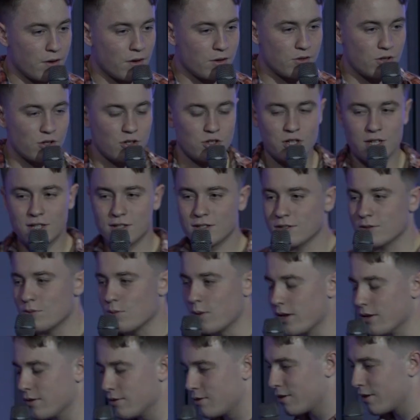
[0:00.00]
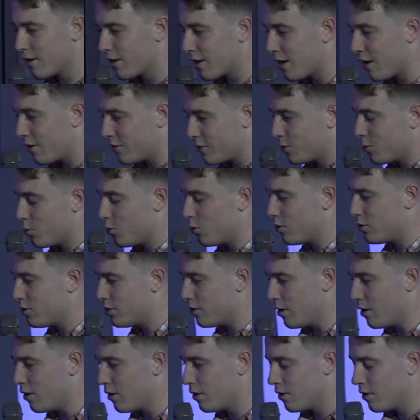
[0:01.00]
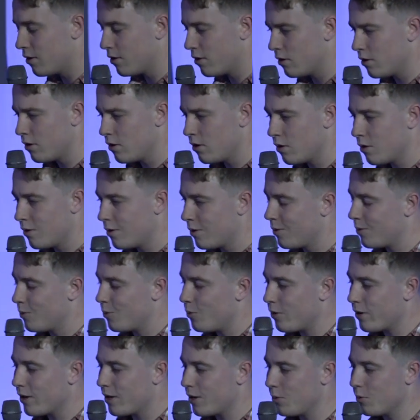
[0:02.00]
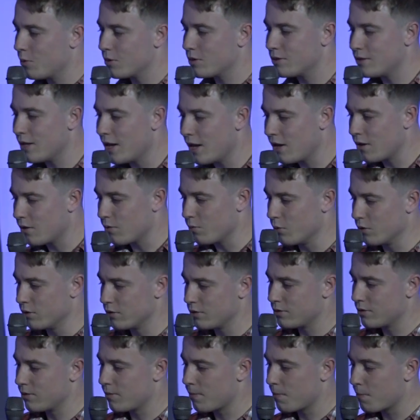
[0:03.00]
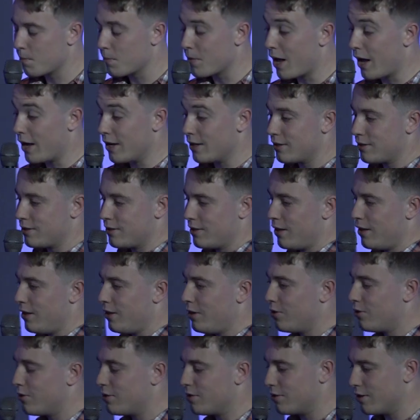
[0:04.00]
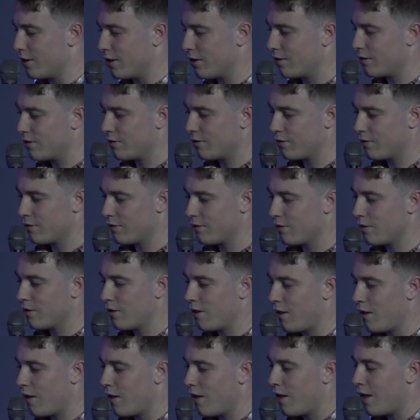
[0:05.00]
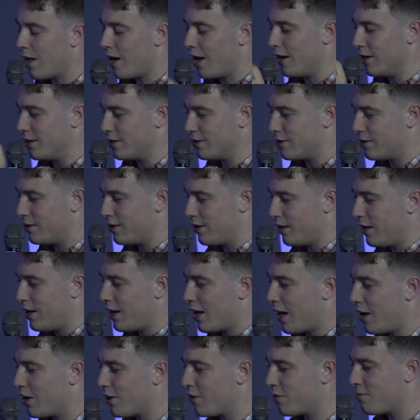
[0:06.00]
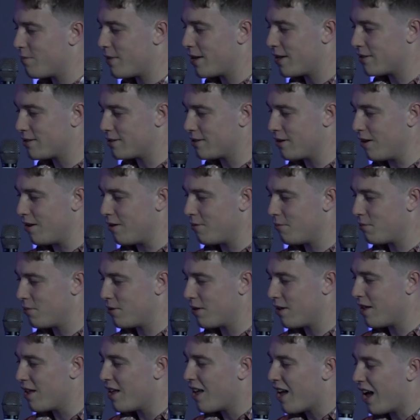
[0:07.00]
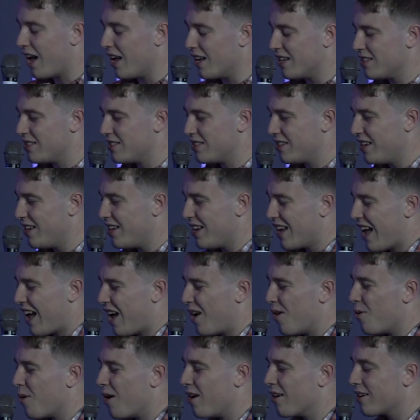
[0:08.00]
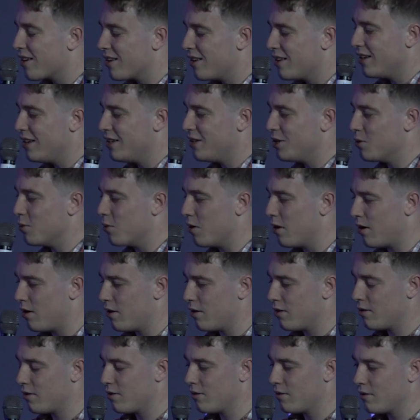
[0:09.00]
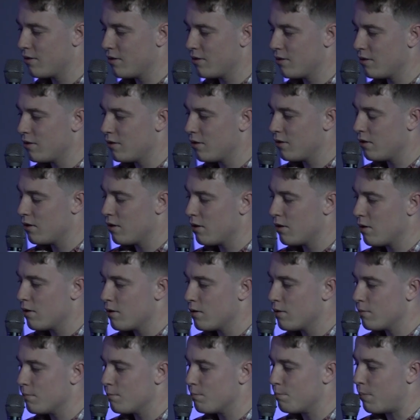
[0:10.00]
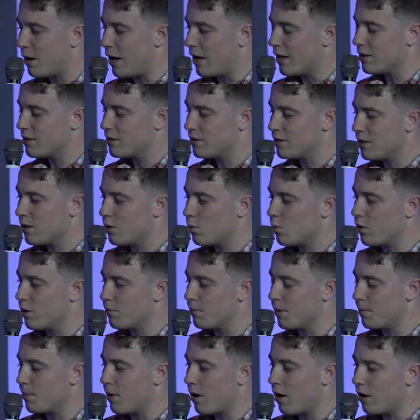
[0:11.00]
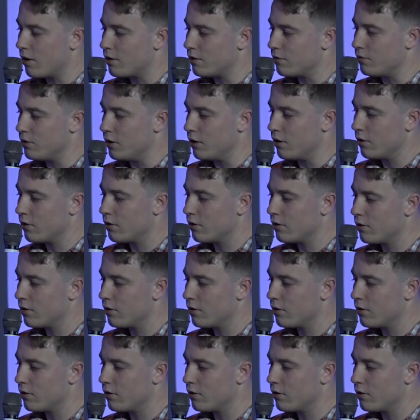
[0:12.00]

So Jesus went, can I have some water? What he was saying was, I see your sin. I see how you've messed up. I see how unclean you are. But I still want to be part of you.